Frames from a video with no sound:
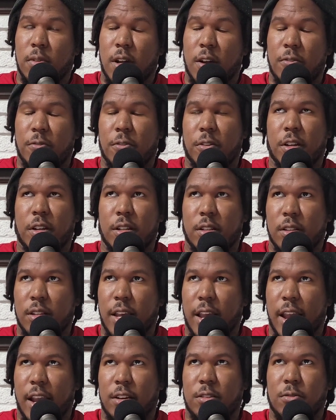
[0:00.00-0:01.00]
I forget
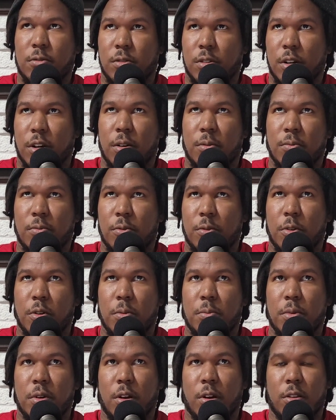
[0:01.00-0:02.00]
the actual term
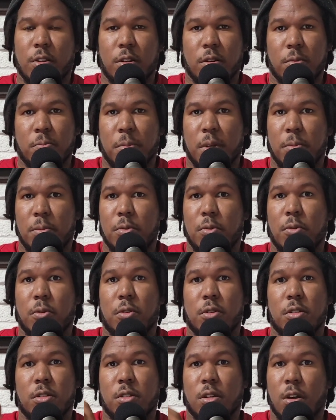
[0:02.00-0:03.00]
for it, but are there people who
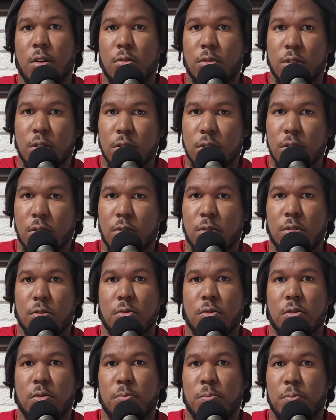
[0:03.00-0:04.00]
are just owners, or
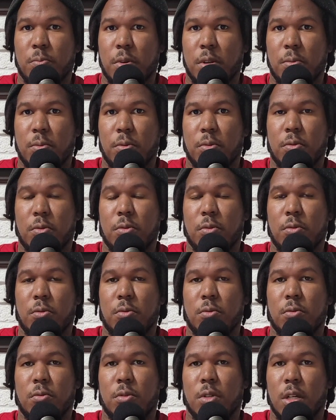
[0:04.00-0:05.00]
do the people
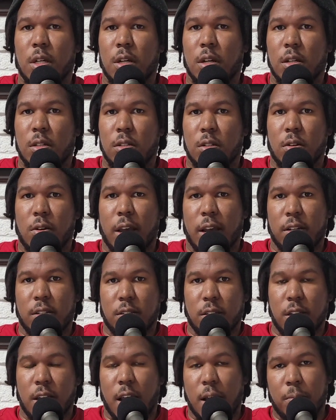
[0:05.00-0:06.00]
who,
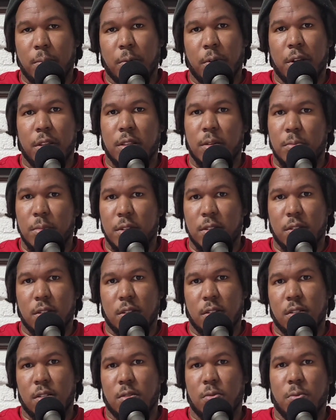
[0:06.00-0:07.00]
actually operate the
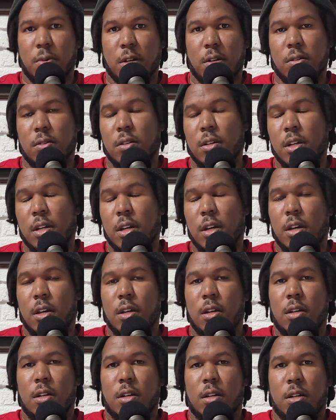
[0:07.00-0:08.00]
business as well?
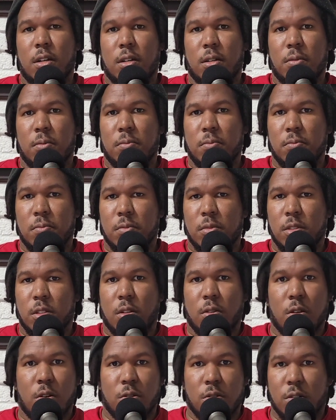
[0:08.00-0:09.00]

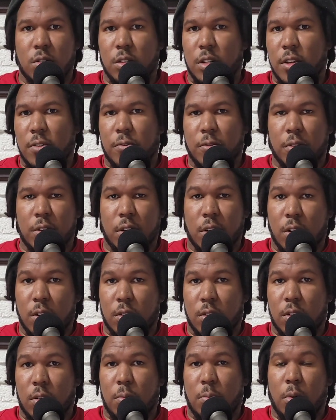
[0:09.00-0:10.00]
So those are different.
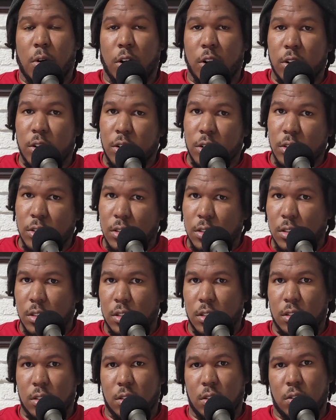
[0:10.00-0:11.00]
Are there
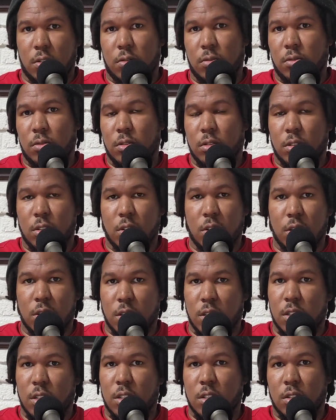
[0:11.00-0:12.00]
partners? So
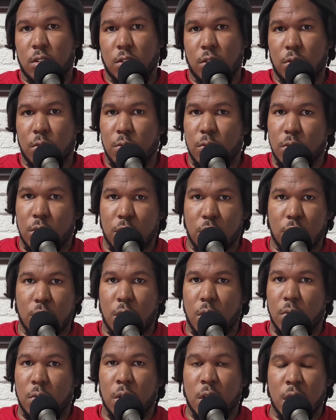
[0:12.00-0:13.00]
is it just you? Do
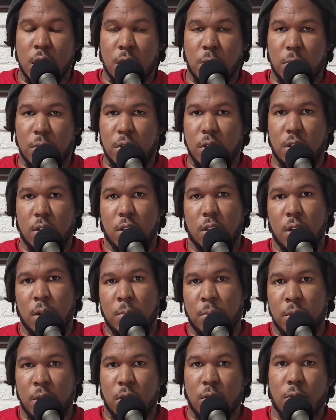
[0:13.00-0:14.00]
you own 100% of the
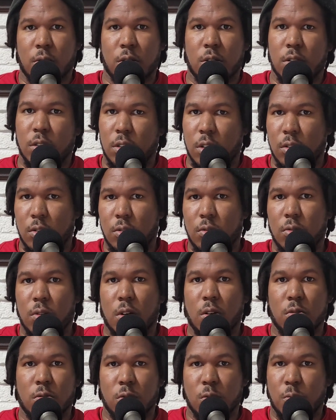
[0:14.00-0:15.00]
company, or, who
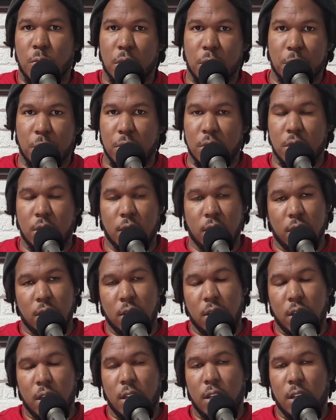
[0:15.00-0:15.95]
owns what percent?